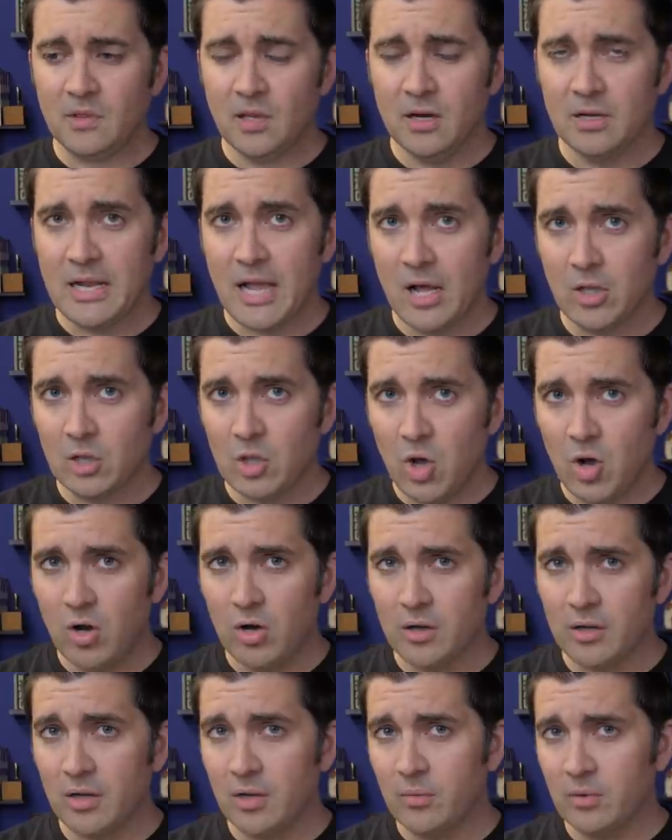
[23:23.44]
on how
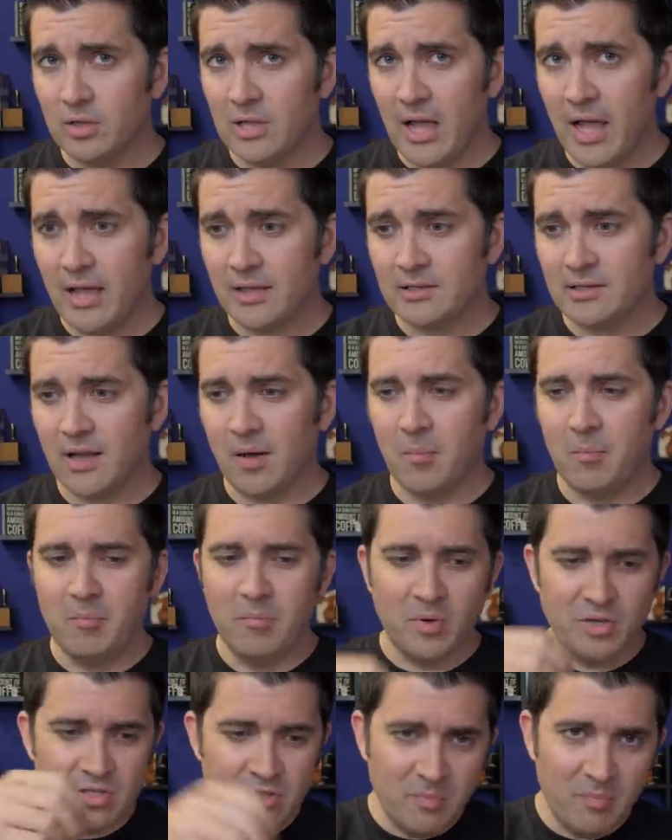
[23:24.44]
long it will last, how
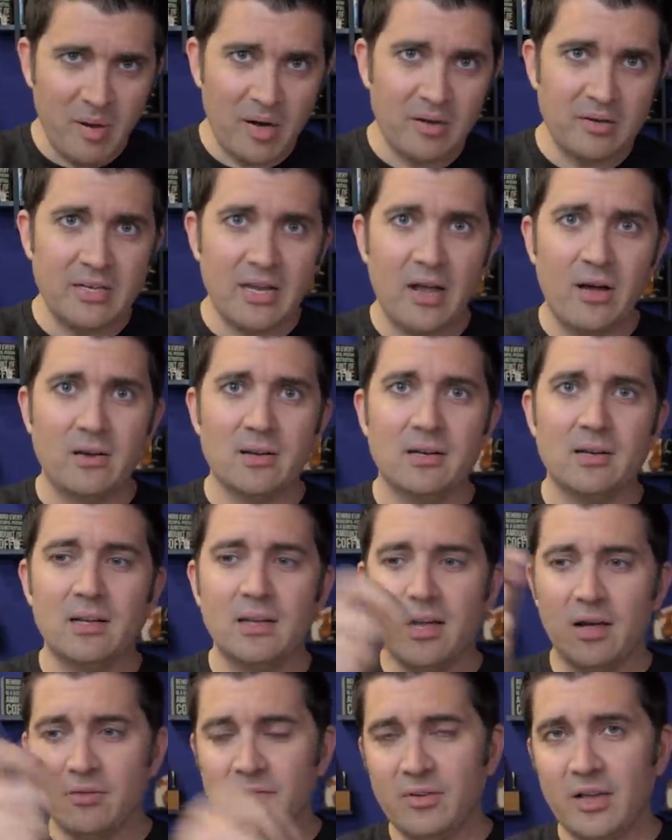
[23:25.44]
much you bear down on
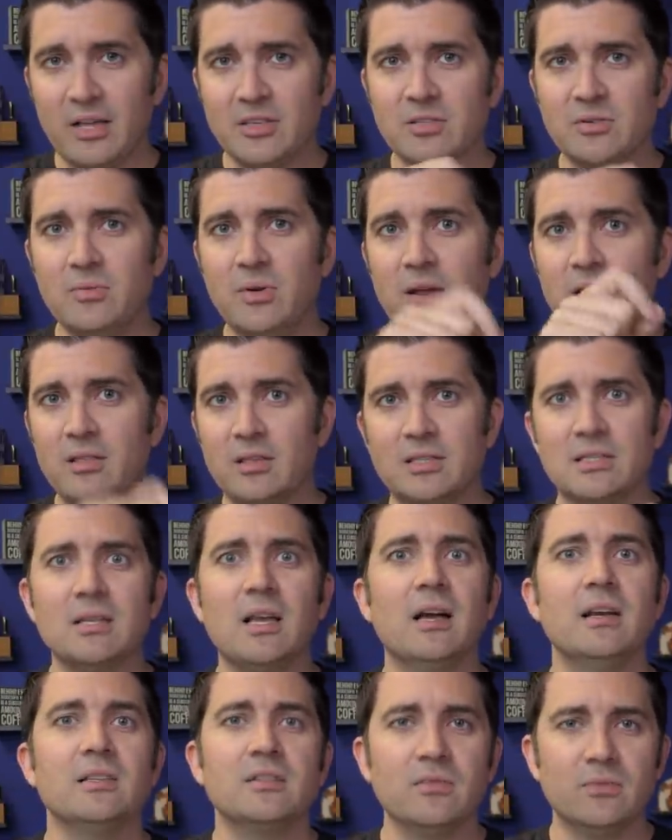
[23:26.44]
it, how fast you write, the
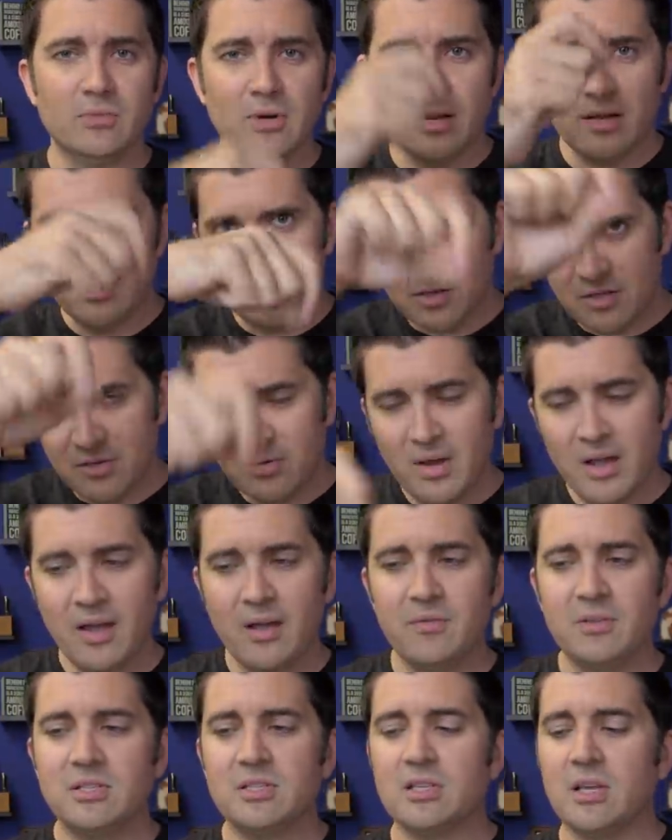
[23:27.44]
size of writing that you
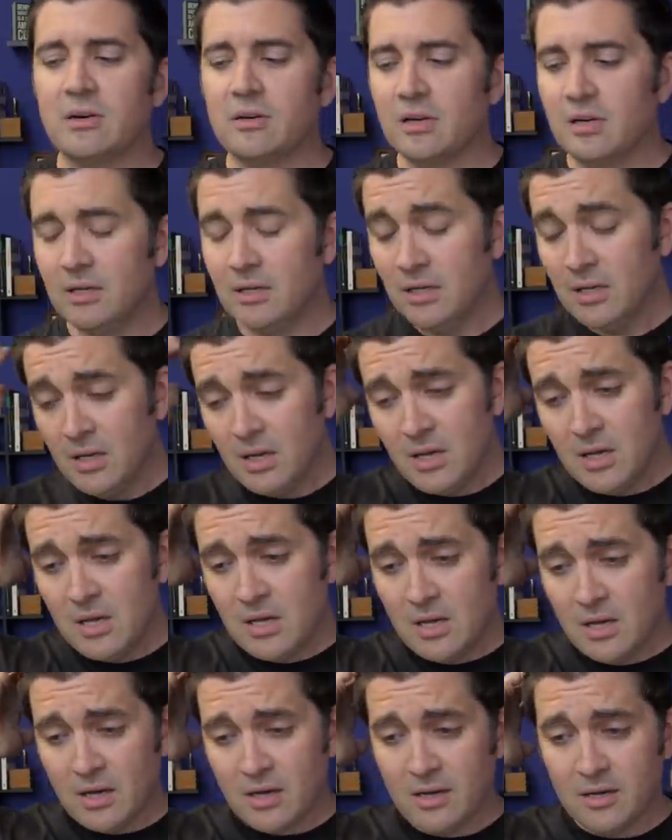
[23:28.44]
have, et cetera.
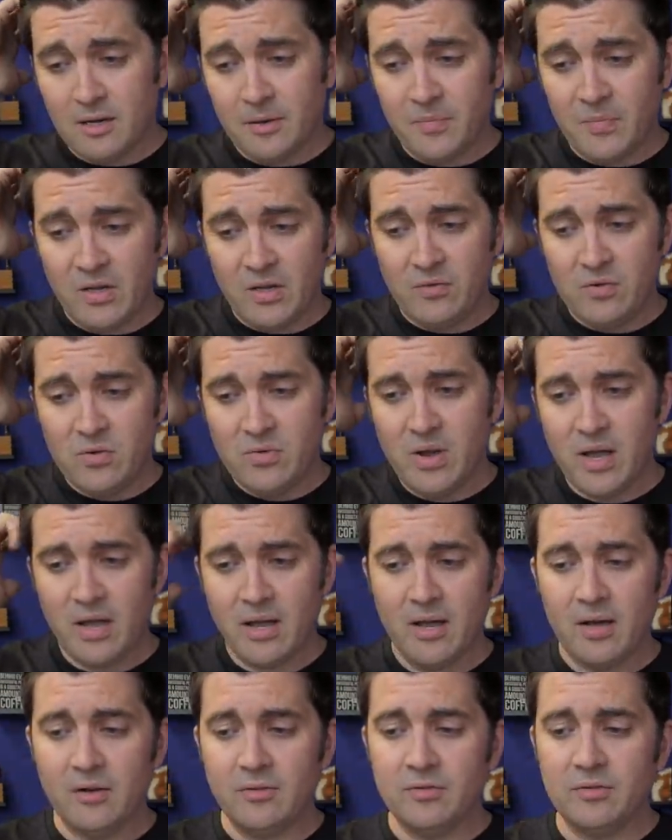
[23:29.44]
Um, if you
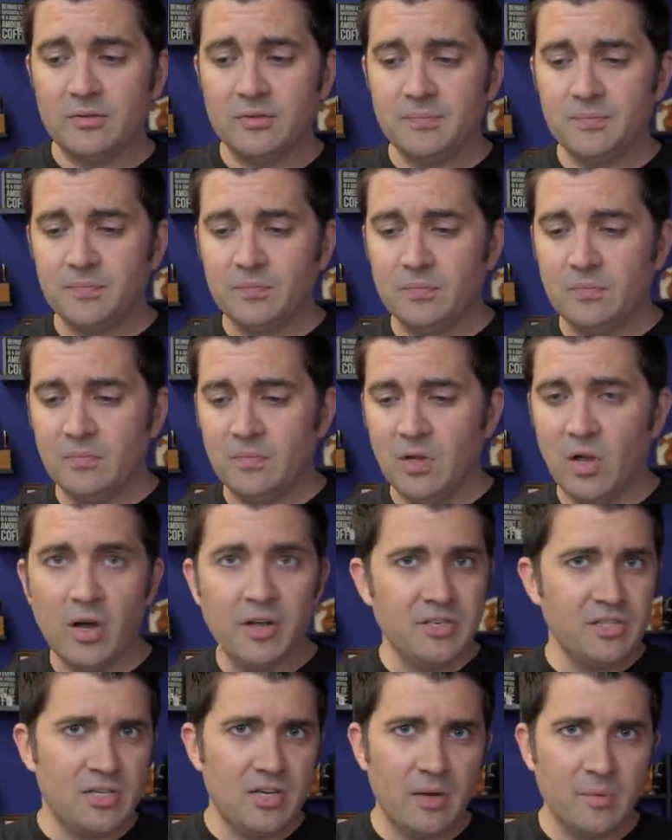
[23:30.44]
have
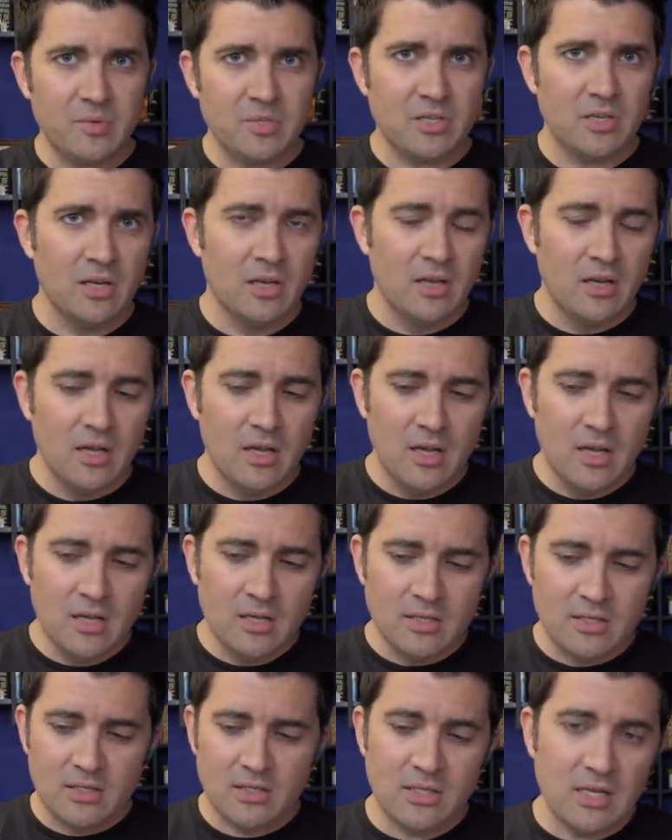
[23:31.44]
untipped
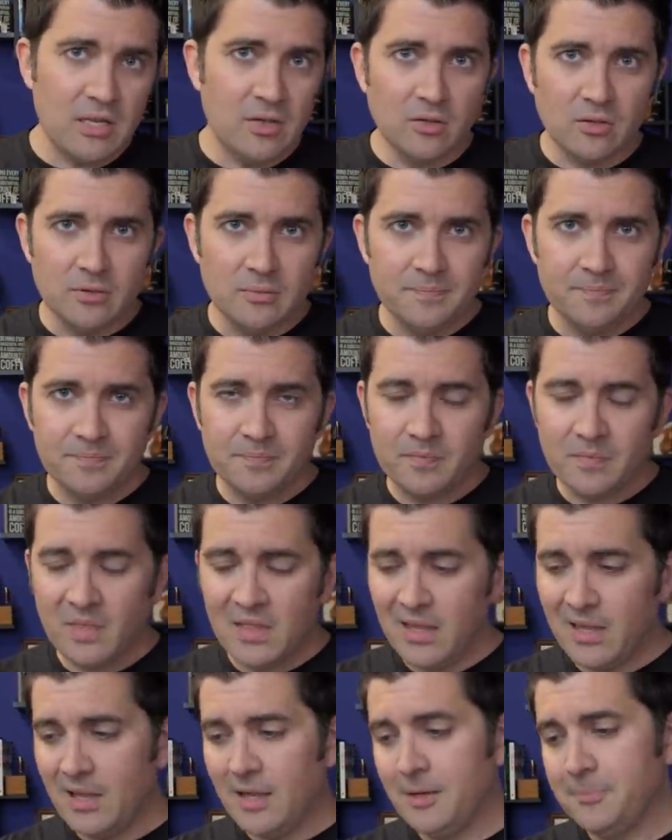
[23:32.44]
steel,
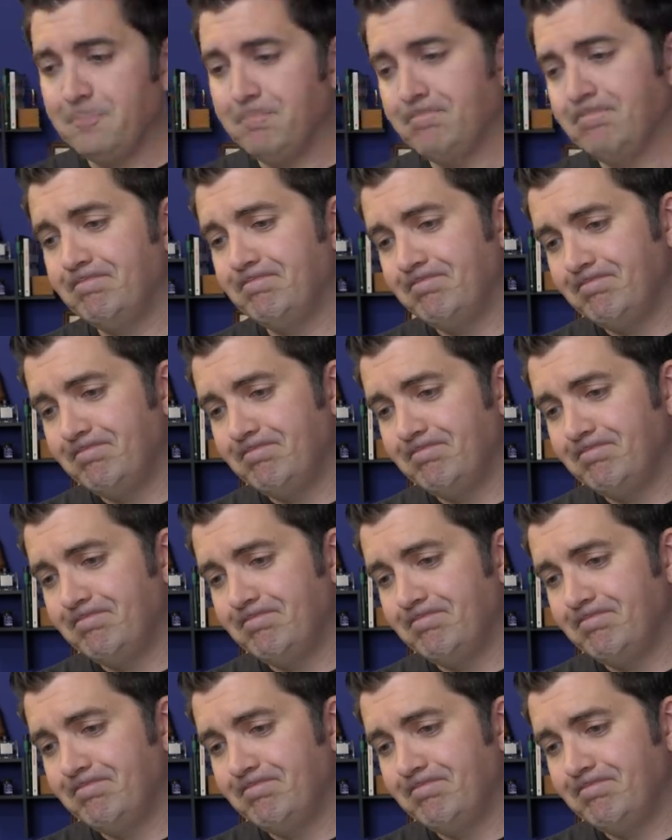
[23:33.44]
then